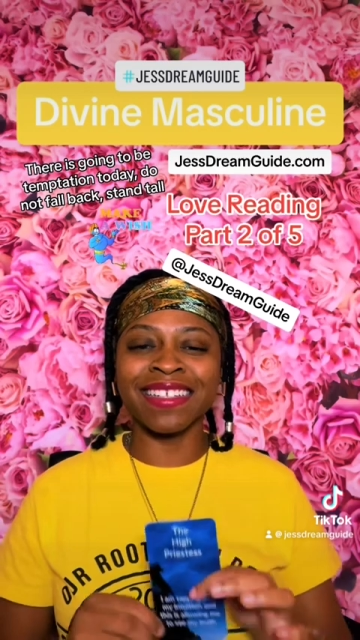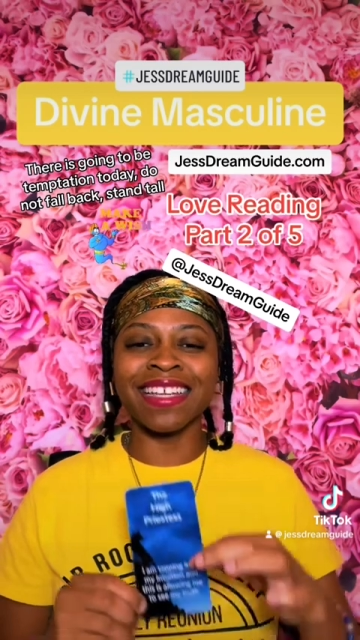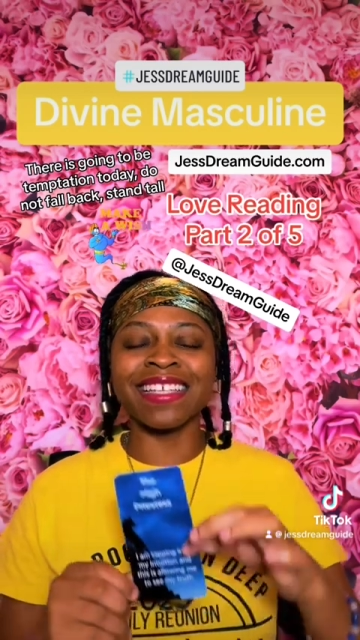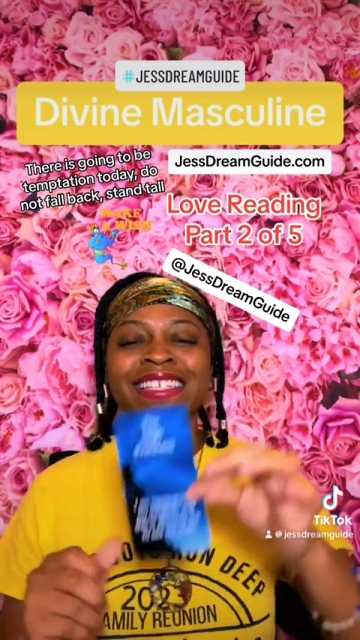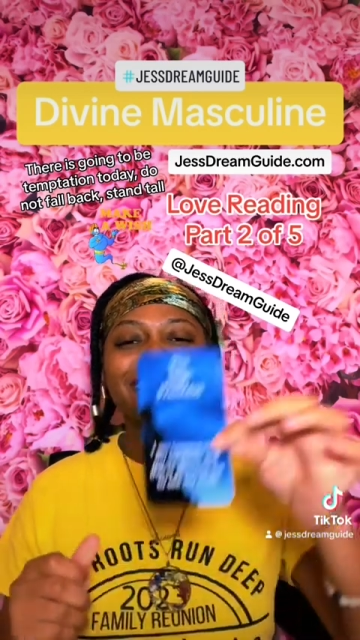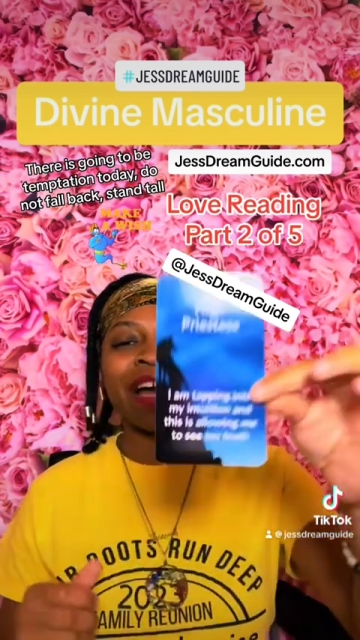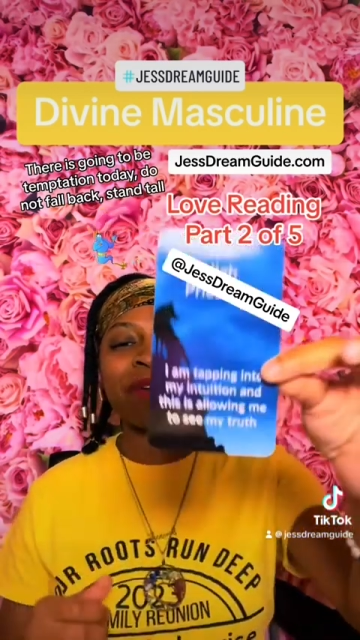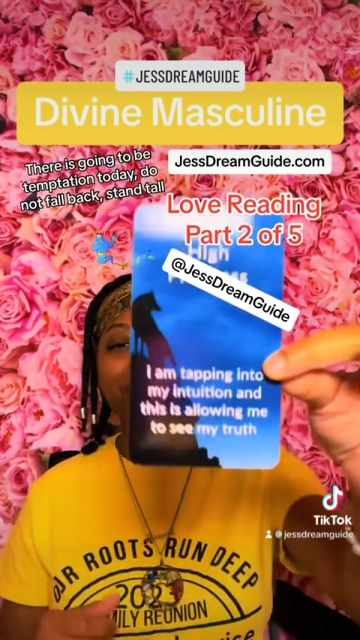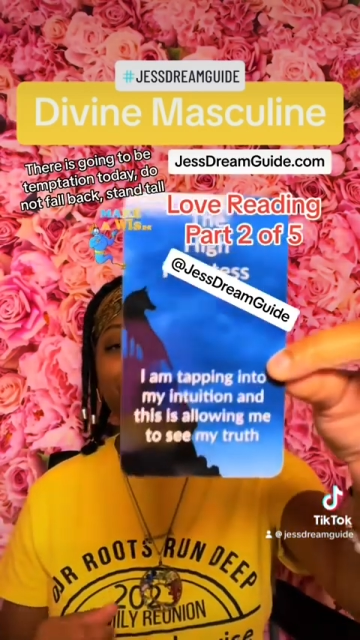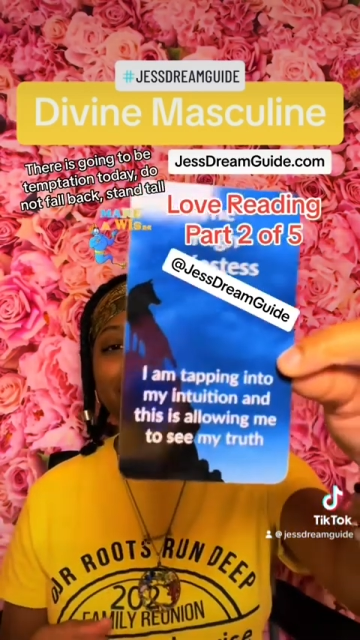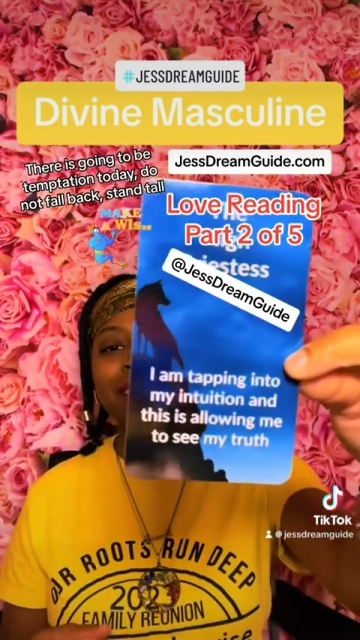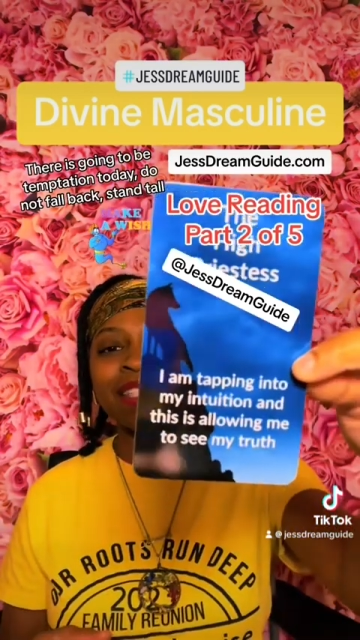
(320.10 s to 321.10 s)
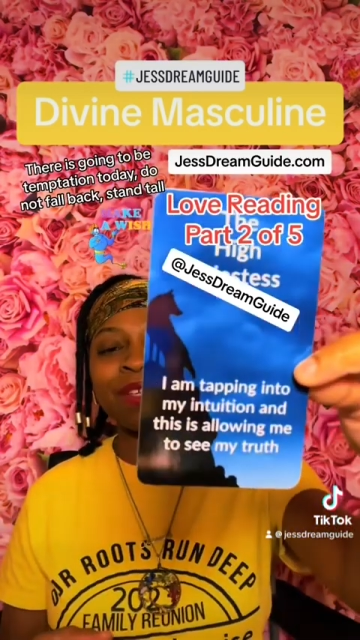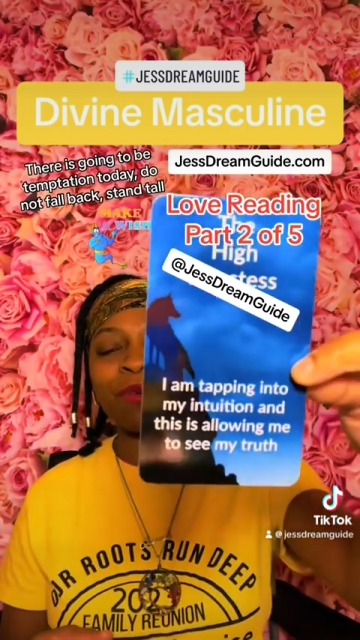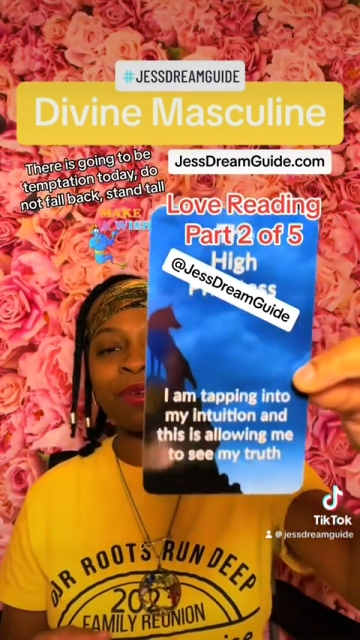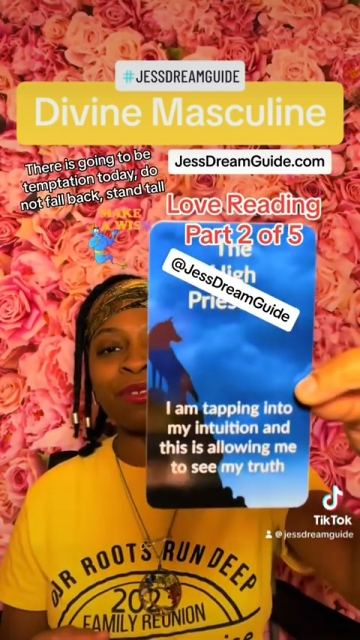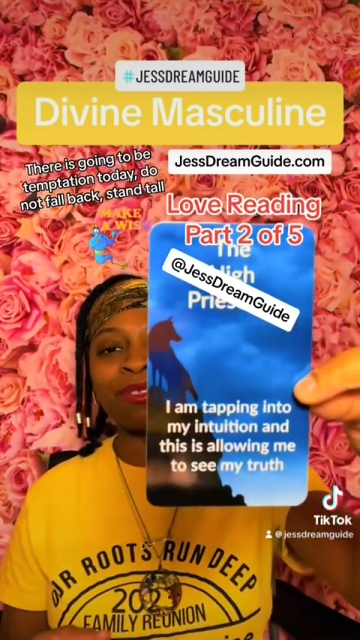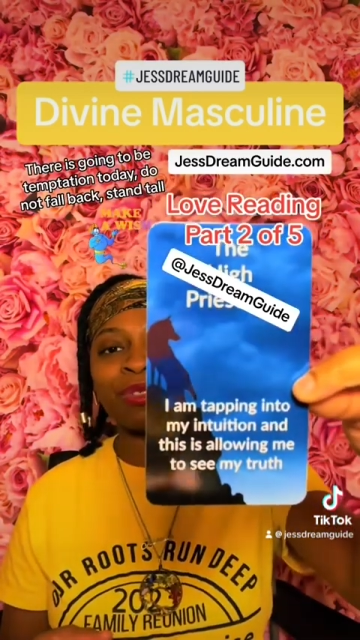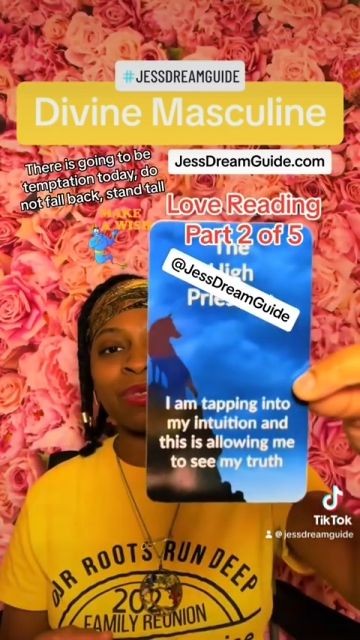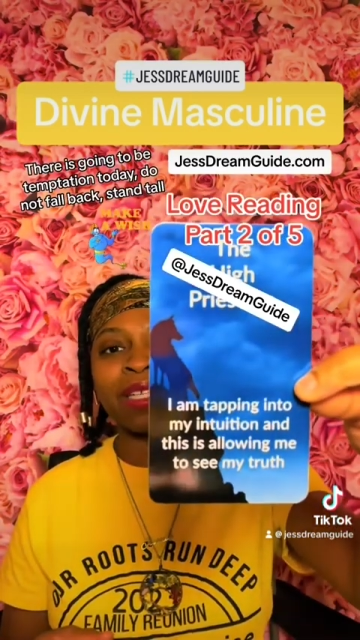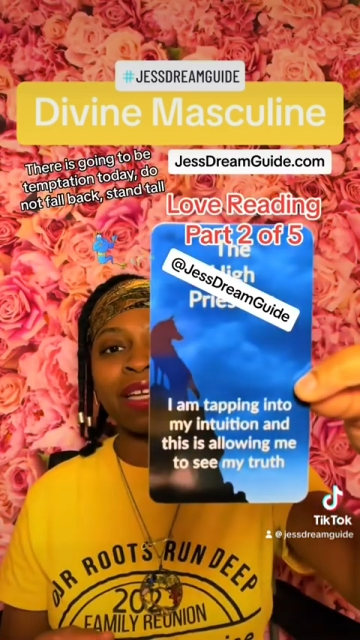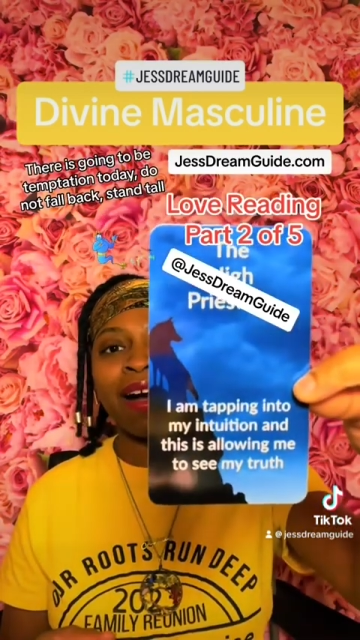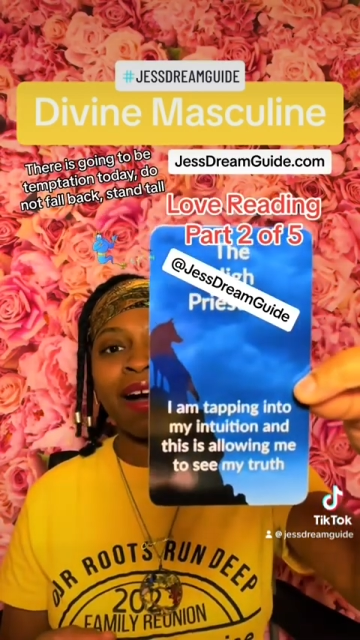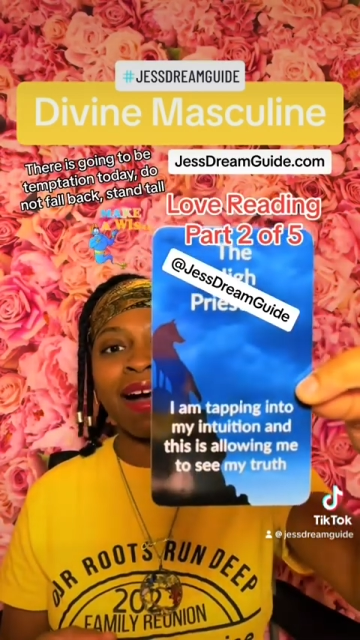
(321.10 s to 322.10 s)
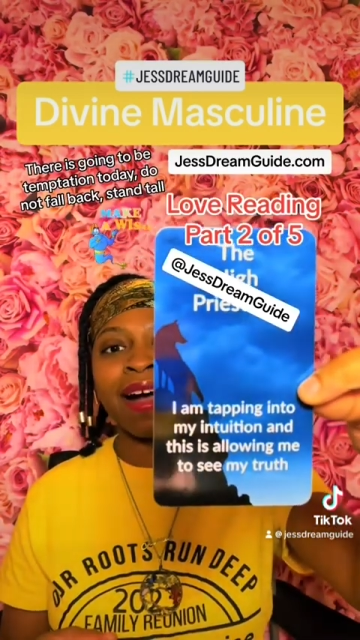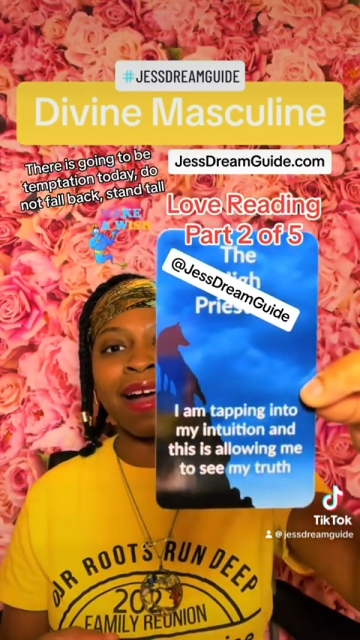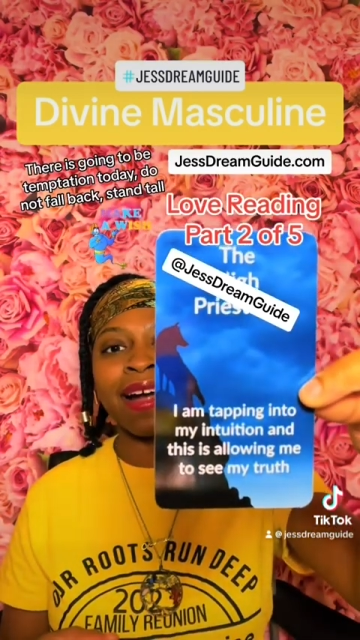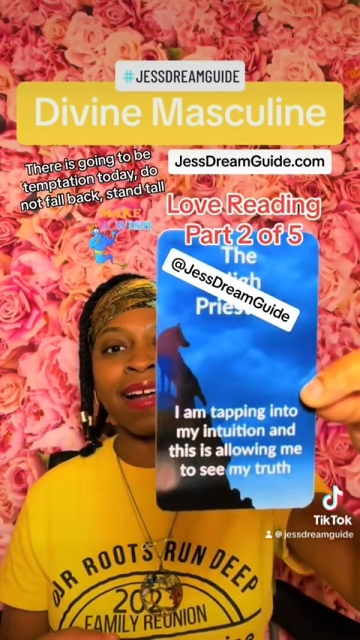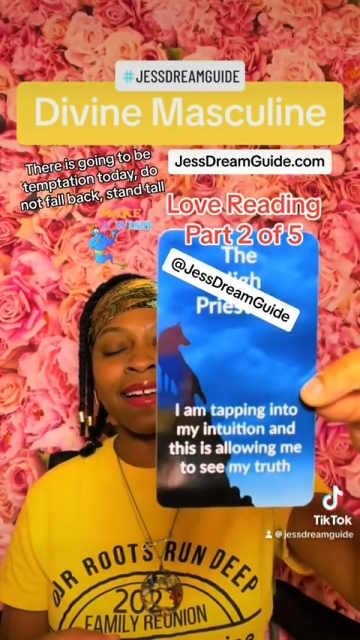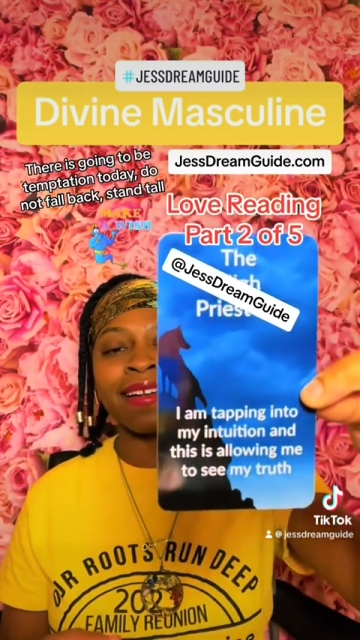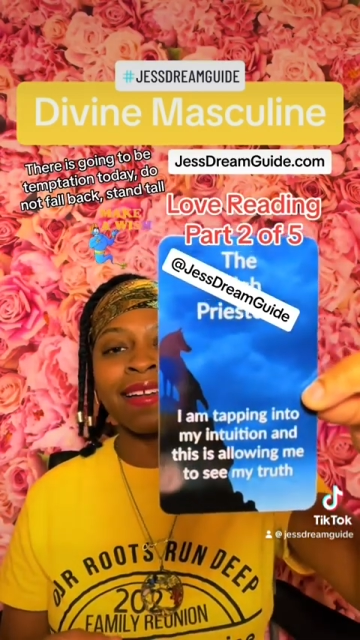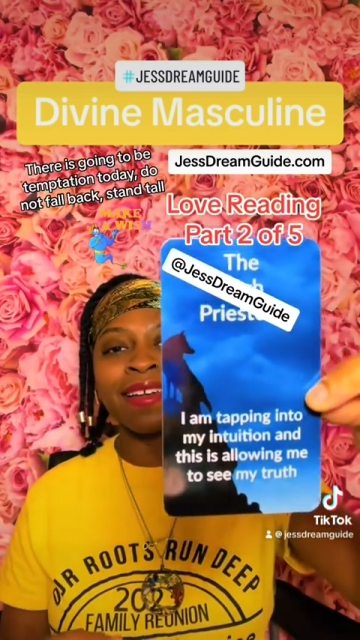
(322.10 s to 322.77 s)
It's allowing you to see who you truly are.